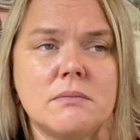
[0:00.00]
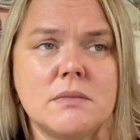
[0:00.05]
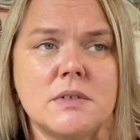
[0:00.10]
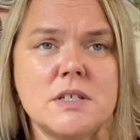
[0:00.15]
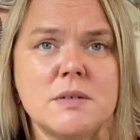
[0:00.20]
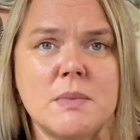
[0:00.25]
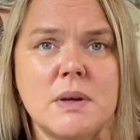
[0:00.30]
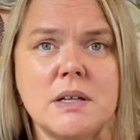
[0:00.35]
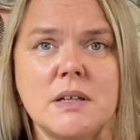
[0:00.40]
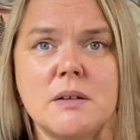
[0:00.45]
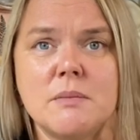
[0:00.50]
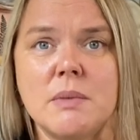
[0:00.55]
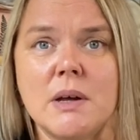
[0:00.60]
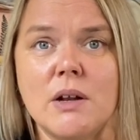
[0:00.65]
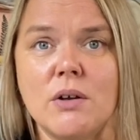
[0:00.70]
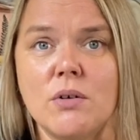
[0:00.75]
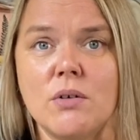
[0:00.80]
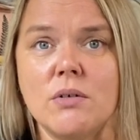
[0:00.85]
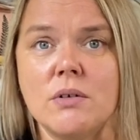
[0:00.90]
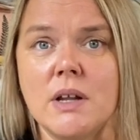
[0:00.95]
demanded by
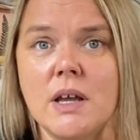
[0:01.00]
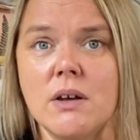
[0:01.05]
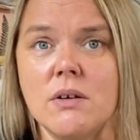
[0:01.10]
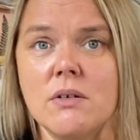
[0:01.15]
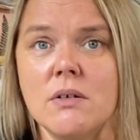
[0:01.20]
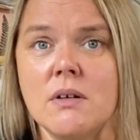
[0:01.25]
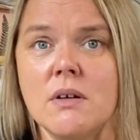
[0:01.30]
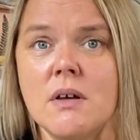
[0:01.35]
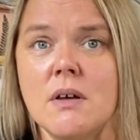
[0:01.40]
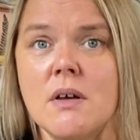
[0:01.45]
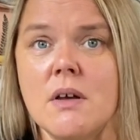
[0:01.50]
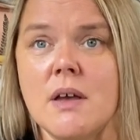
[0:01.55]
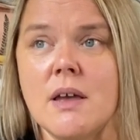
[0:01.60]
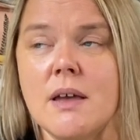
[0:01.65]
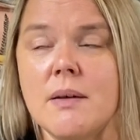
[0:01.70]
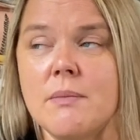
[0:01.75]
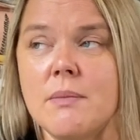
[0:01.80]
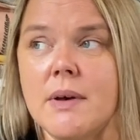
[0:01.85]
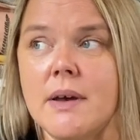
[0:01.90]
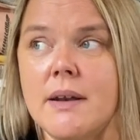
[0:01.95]
law now,
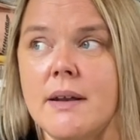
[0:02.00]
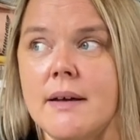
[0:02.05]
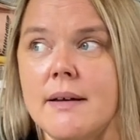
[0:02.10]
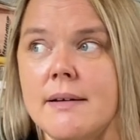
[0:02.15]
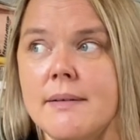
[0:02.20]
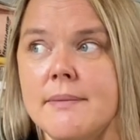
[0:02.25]
but